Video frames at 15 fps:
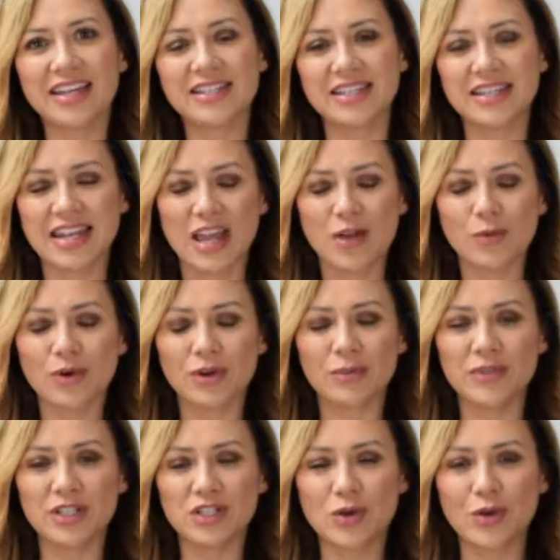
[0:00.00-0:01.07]
and today we're going
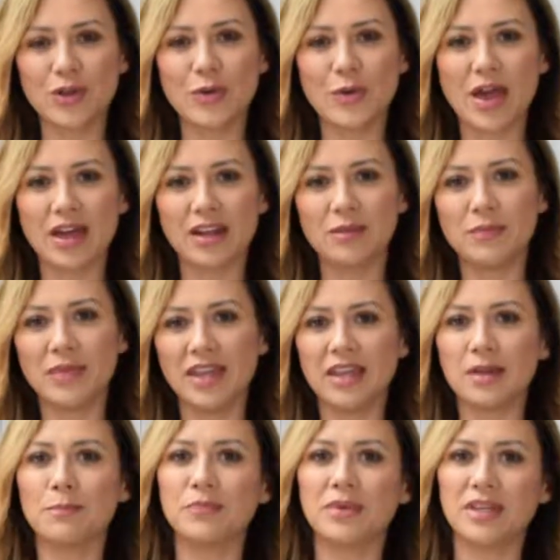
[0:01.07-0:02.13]
to be showing you how to
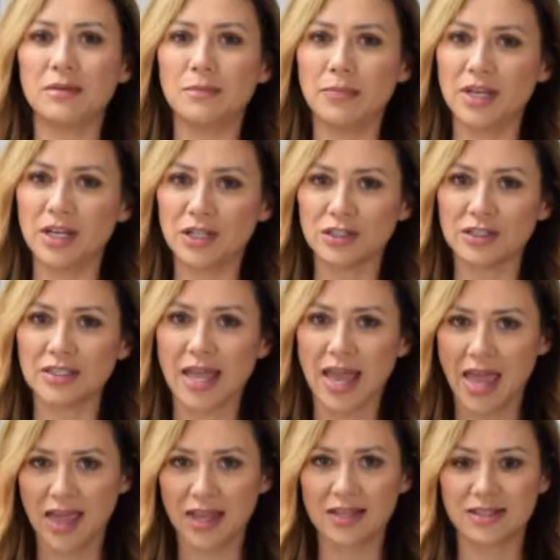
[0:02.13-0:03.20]
make beet pickled
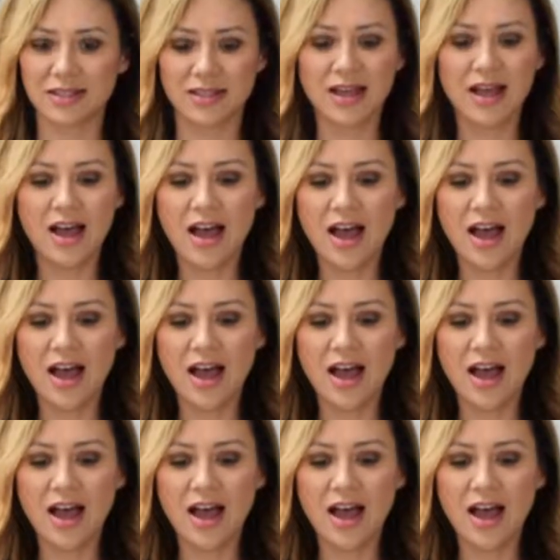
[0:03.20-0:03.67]
eggs.